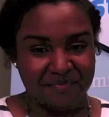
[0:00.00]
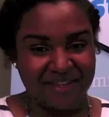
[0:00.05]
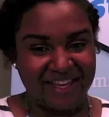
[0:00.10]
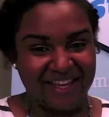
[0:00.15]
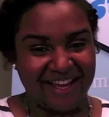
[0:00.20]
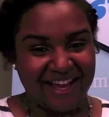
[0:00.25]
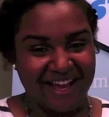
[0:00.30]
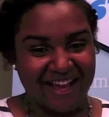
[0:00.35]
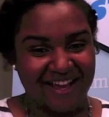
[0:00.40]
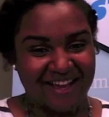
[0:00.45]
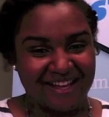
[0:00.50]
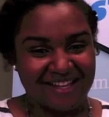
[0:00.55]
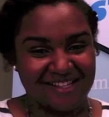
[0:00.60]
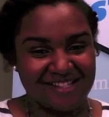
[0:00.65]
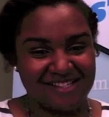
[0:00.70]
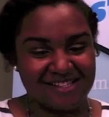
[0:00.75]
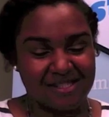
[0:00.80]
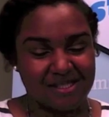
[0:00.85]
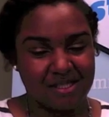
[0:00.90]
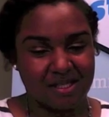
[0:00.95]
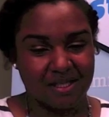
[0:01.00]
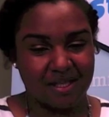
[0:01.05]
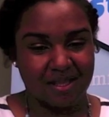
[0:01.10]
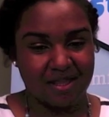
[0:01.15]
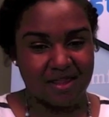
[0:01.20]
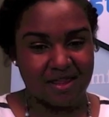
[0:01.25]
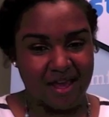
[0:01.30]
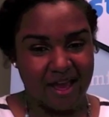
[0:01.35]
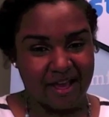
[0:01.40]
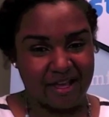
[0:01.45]
Hey guys,
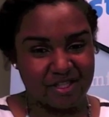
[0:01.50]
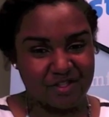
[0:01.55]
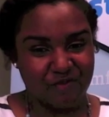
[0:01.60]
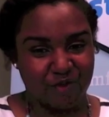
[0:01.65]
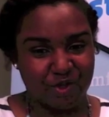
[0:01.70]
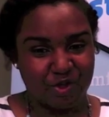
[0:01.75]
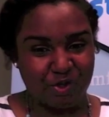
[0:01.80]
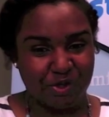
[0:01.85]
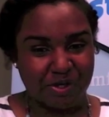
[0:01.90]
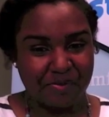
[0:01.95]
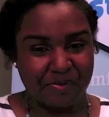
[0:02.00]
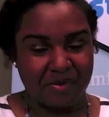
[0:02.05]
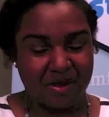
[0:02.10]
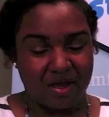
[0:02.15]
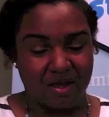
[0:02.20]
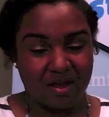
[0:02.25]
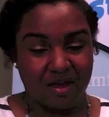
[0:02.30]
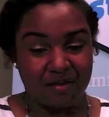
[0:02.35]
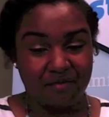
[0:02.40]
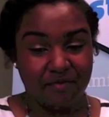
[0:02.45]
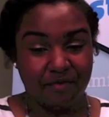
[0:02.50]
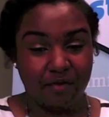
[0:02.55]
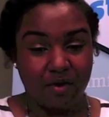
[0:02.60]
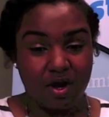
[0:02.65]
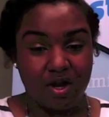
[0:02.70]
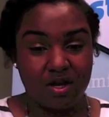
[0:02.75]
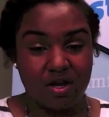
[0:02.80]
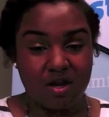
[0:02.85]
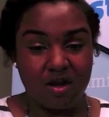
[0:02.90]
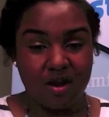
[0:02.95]
thanks for joining me again for
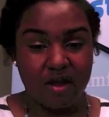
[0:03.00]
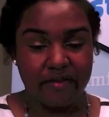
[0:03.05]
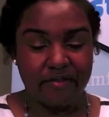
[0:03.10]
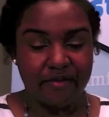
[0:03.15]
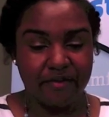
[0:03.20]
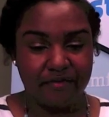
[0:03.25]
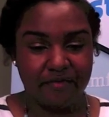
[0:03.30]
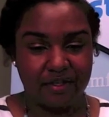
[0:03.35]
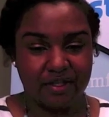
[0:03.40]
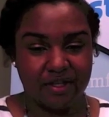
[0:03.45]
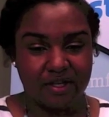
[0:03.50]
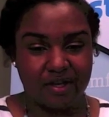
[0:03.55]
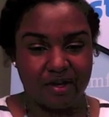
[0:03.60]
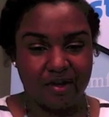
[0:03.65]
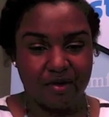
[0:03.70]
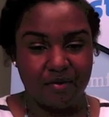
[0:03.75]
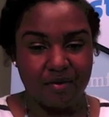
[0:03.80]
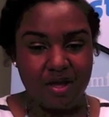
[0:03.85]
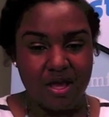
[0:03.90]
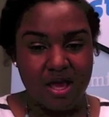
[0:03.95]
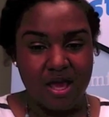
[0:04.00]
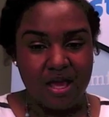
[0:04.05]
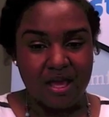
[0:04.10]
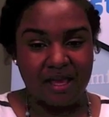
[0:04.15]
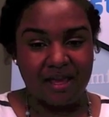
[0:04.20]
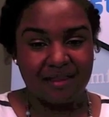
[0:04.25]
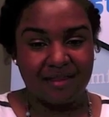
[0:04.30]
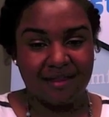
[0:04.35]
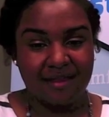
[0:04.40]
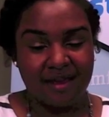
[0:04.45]
another video
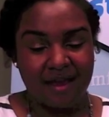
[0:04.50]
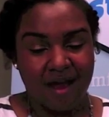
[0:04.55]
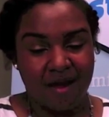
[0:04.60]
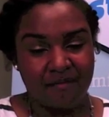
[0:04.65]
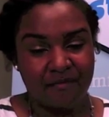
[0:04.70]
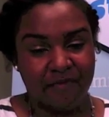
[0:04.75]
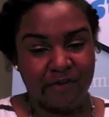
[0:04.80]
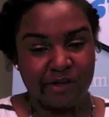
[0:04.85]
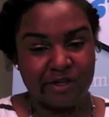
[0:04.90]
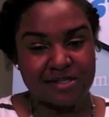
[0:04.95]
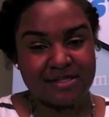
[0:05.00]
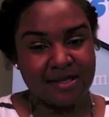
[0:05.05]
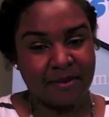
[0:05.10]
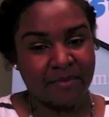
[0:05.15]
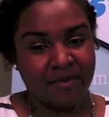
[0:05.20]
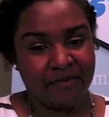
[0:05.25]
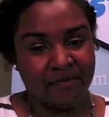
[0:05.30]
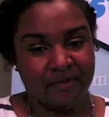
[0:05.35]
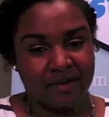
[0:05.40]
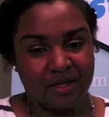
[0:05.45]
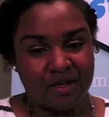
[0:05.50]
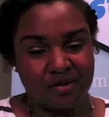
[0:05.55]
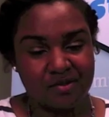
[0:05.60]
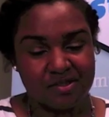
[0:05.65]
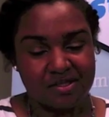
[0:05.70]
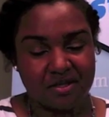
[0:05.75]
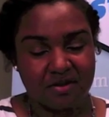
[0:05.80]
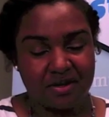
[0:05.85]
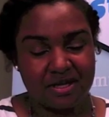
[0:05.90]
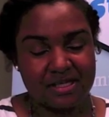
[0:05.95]
in the I'm First Summer video
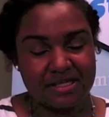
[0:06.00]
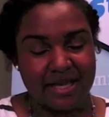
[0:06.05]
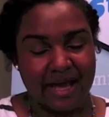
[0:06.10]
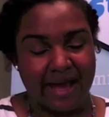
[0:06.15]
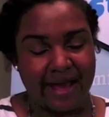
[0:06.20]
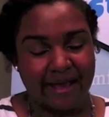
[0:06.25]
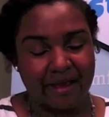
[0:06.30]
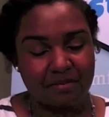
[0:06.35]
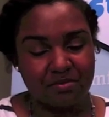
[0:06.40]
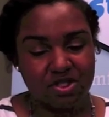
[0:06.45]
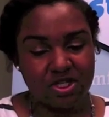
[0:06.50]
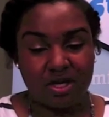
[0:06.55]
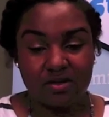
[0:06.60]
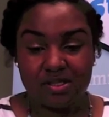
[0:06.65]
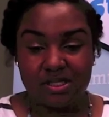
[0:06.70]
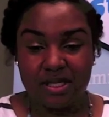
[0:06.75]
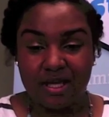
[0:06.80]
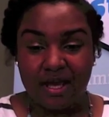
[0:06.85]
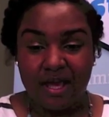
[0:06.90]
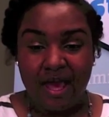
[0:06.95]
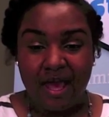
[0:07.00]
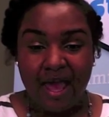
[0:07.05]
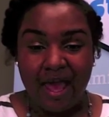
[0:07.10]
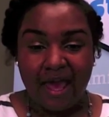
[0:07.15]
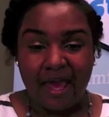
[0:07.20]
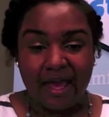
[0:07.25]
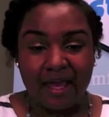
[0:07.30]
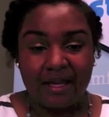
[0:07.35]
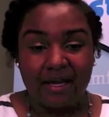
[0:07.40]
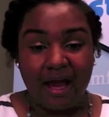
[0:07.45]
series. I am Chelsea
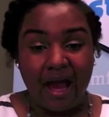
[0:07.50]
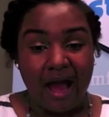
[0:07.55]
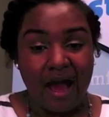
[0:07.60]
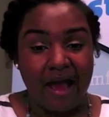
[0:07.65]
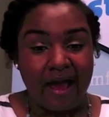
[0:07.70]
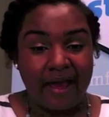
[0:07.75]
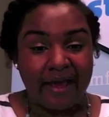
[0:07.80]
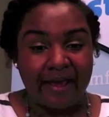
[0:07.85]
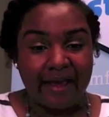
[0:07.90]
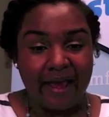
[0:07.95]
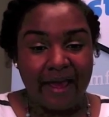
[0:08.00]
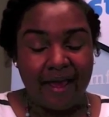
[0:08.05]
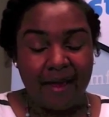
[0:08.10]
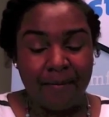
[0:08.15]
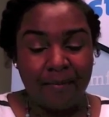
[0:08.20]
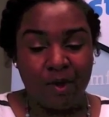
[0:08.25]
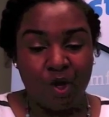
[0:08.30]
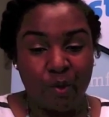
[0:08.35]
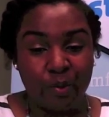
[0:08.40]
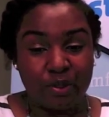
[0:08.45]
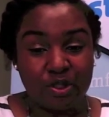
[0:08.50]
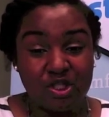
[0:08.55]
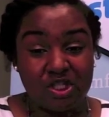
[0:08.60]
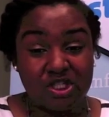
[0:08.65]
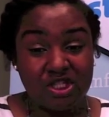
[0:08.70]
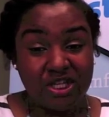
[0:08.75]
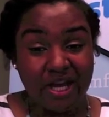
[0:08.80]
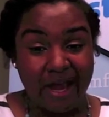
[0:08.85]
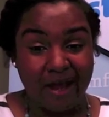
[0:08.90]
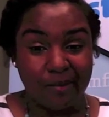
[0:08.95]
and I am going to
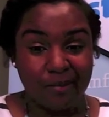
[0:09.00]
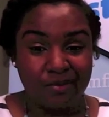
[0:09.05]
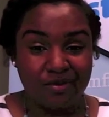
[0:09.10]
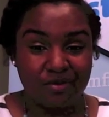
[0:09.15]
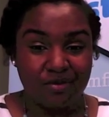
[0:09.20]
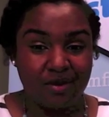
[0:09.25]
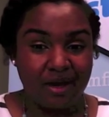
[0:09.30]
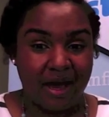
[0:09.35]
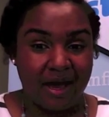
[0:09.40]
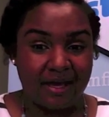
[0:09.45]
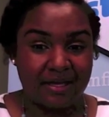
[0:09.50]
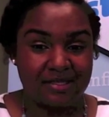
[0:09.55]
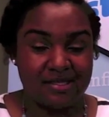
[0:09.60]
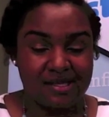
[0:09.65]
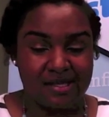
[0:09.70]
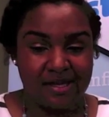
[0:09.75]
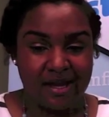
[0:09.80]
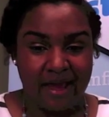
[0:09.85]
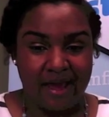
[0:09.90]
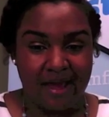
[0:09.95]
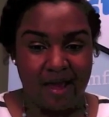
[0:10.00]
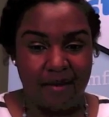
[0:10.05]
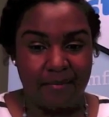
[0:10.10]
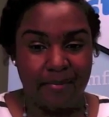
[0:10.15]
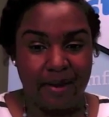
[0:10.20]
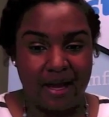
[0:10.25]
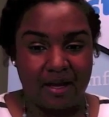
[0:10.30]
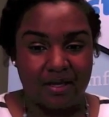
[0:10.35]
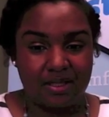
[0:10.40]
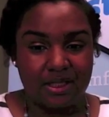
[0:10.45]
chat with you guys today
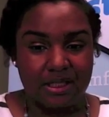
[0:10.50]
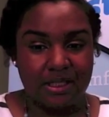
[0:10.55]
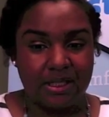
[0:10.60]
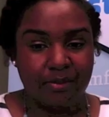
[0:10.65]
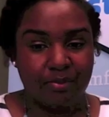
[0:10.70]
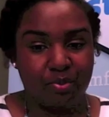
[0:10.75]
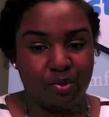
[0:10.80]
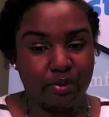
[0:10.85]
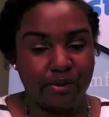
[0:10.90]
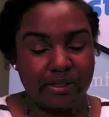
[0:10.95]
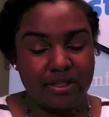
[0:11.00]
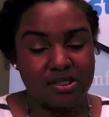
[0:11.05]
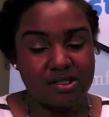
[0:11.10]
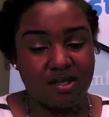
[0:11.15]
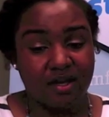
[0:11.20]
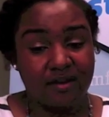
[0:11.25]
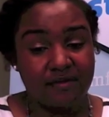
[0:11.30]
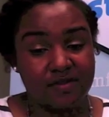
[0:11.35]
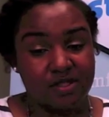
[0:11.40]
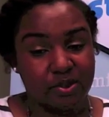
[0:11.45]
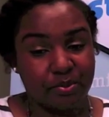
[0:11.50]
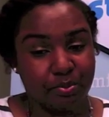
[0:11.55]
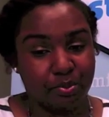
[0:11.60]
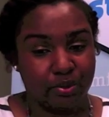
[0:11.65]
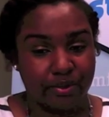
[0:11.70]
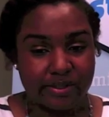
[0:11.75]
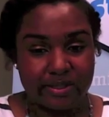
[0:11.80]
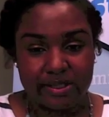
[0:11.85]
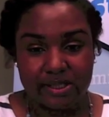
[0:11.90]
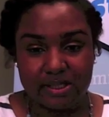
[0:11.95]
about the importance of
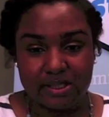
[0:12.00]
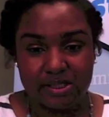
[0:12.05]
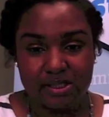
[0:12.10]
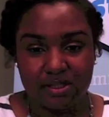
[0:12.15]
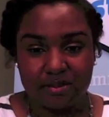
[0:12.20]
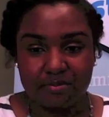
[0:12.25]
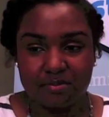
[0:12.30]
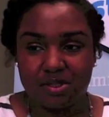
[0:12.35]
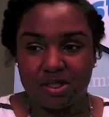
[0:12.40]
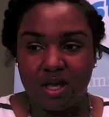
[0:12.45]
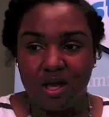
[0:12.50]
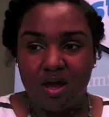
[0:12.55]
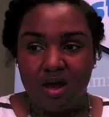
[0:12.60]
support systems.